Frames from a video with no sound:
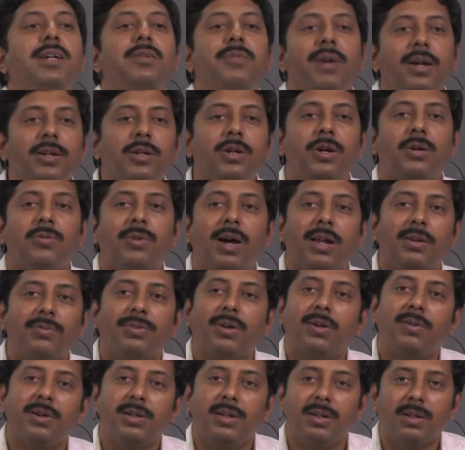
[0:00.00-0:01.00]
value of
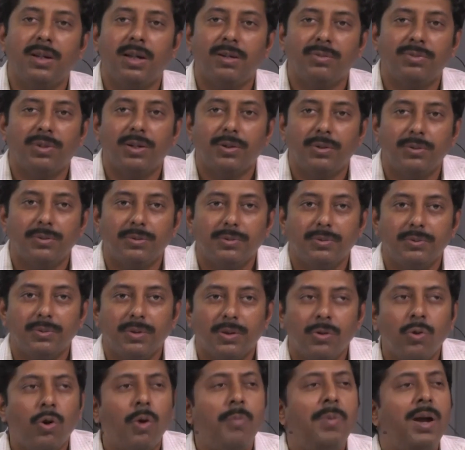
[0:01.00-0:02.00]
alpha 1 and alpha 2.
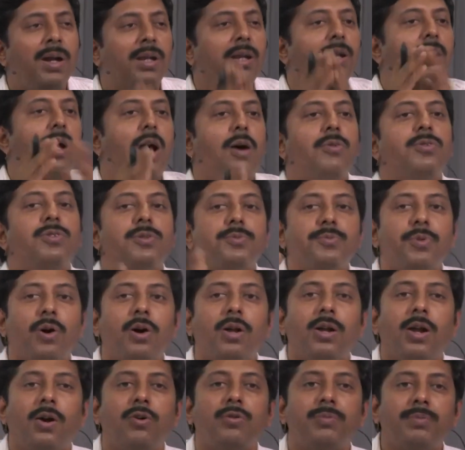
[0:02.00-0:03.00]
No matter how
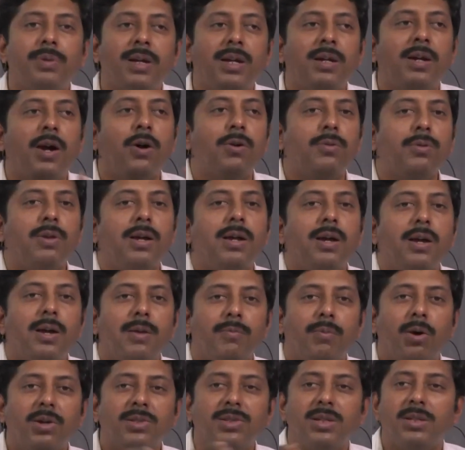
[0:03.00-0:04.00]
small, how big, how
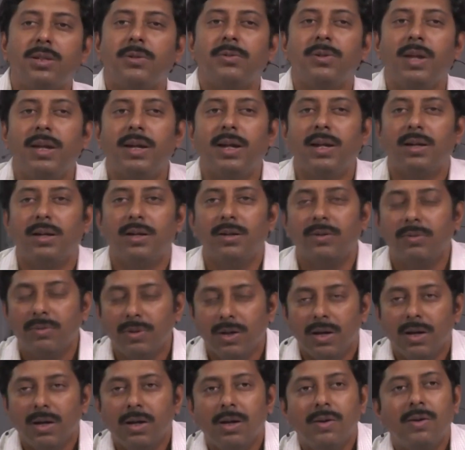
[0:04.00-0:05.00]
positive, negative,
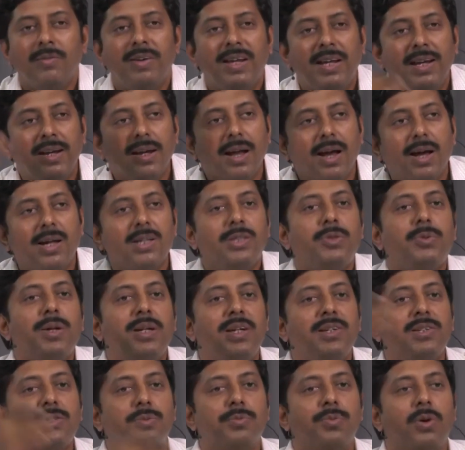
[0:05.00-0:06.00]
very large,
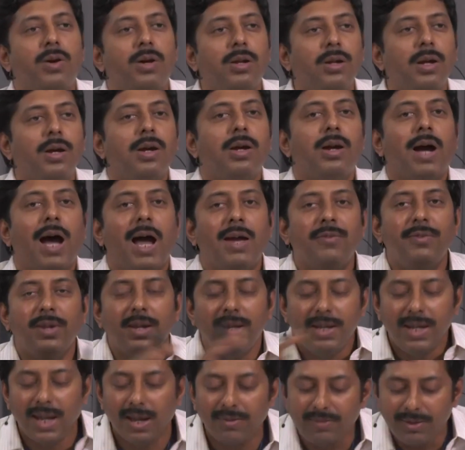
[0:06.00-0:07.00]
very small, I will
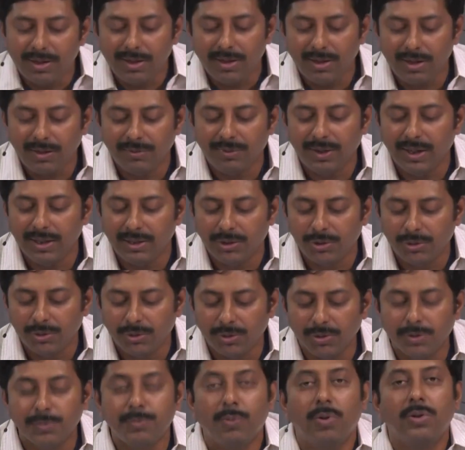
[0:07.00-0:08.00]
never, if I
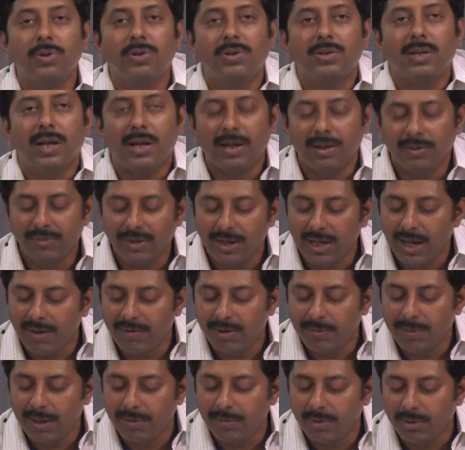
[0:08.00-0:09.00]
choose both, I will never
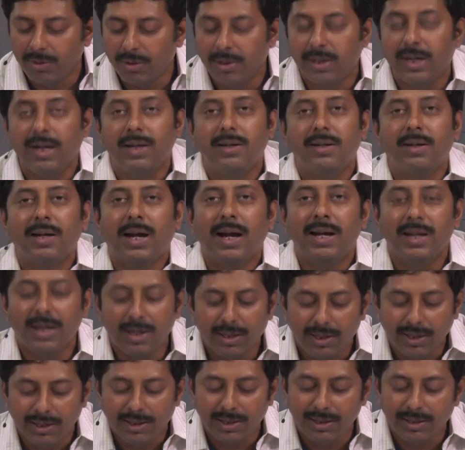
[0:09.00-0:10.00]
be able to get
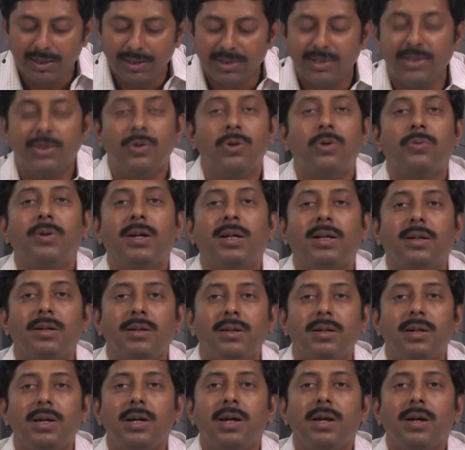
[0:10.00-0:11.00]
identically the 0 vector
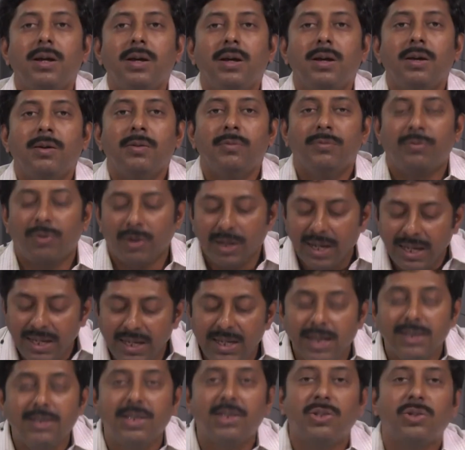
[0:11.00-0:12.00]
for
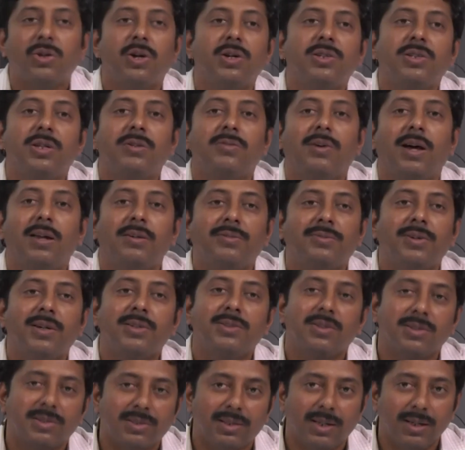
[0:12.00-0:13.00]
any other choice of alphas
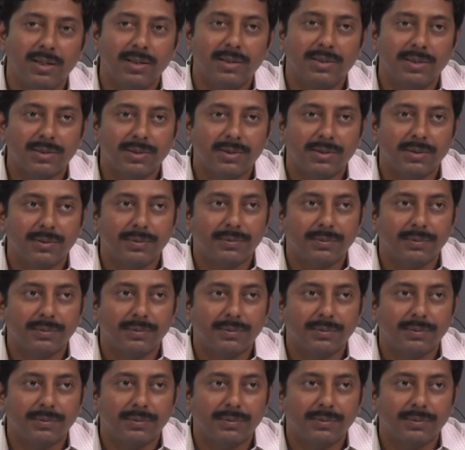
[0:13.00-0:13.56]
or scalars.